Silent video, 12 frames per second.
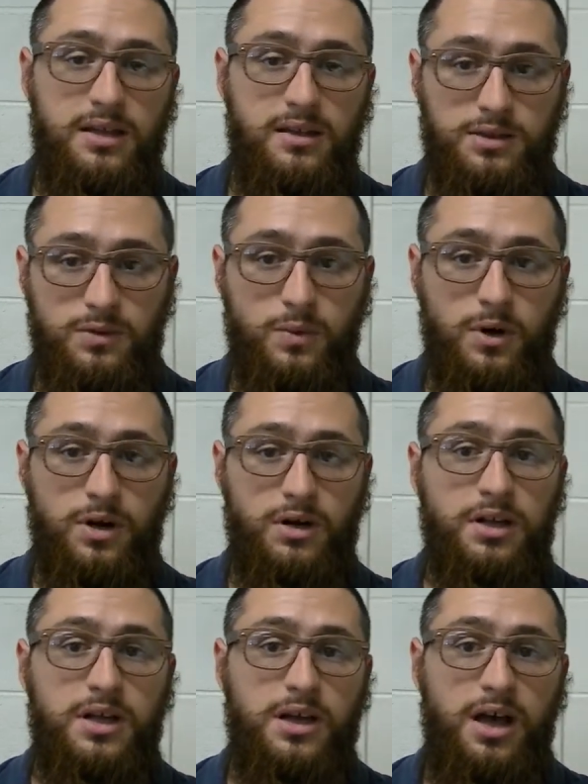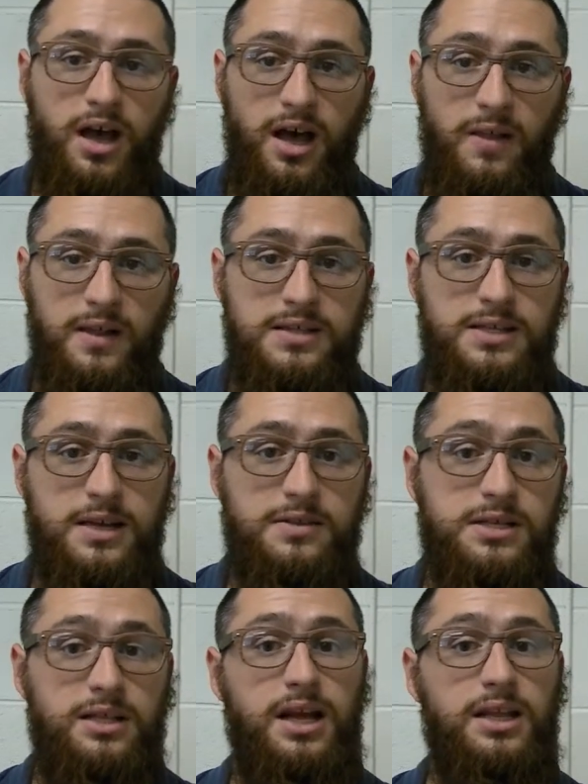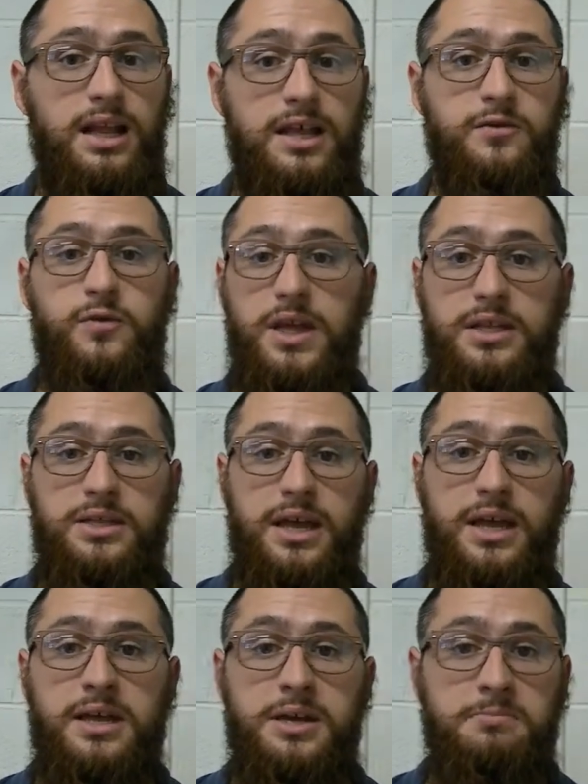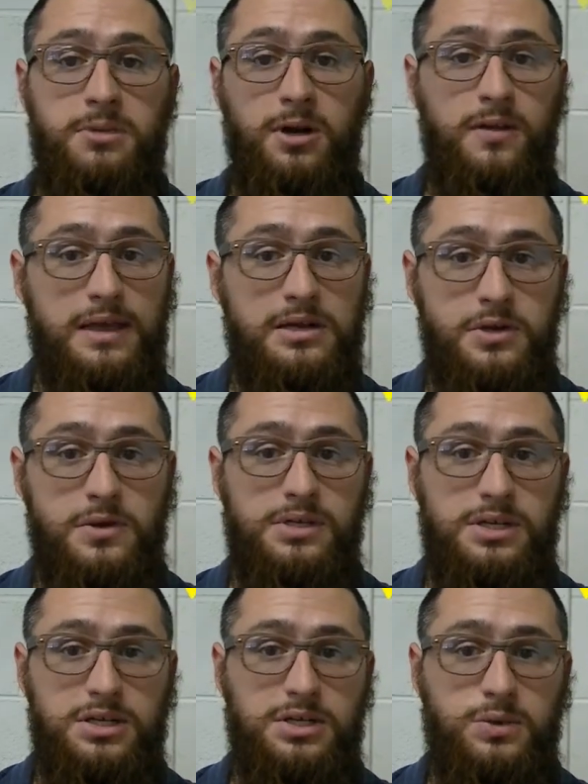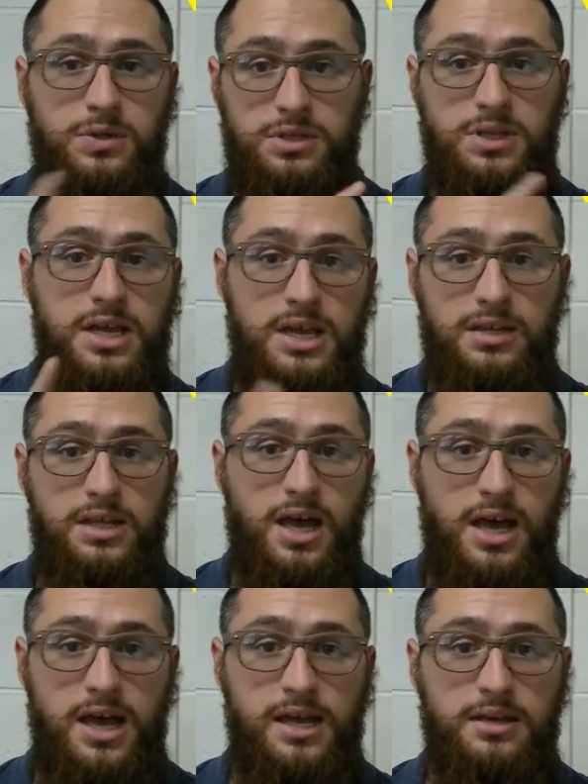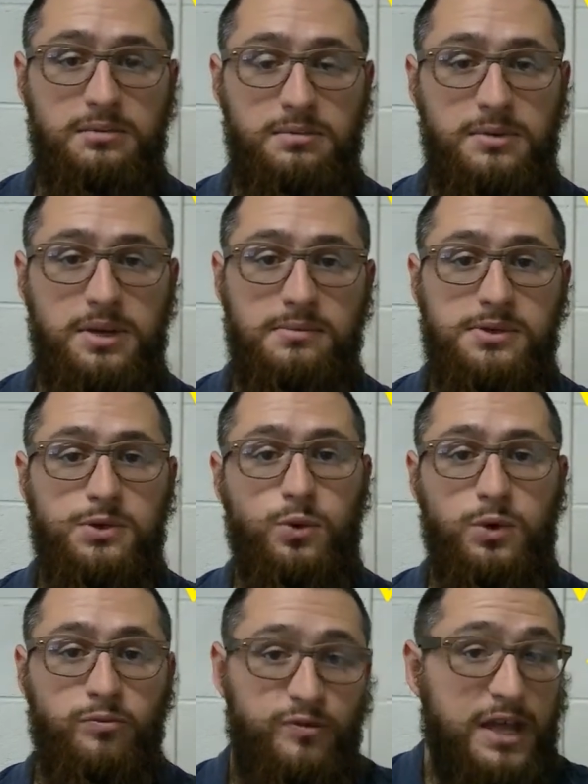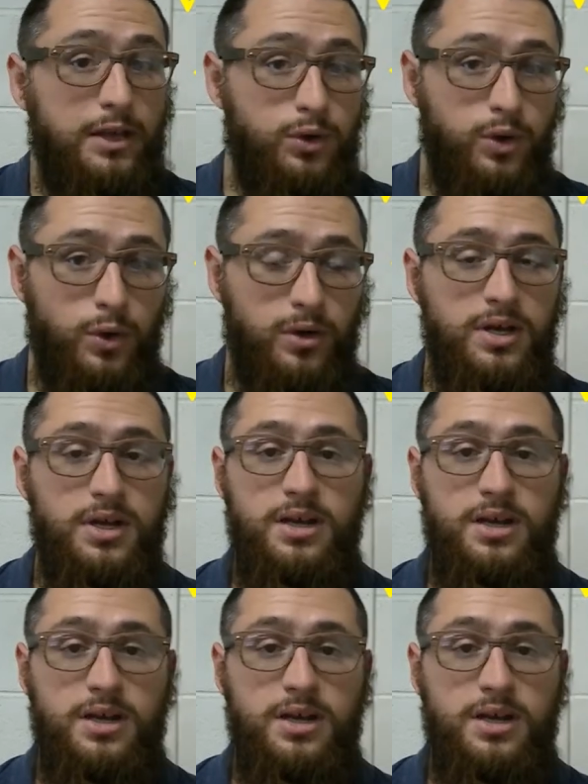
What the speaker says: There's a word that sounds a lot like 20, but all they do is they just switch the E and the I, and it becomes this word viento.